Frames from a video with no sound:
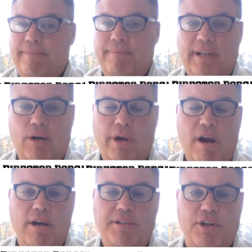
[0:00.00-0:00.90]
here we
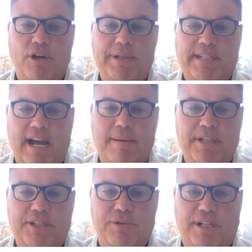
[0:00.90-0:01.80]
are, tournament time,
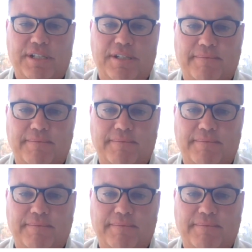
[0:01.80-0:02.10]
districts.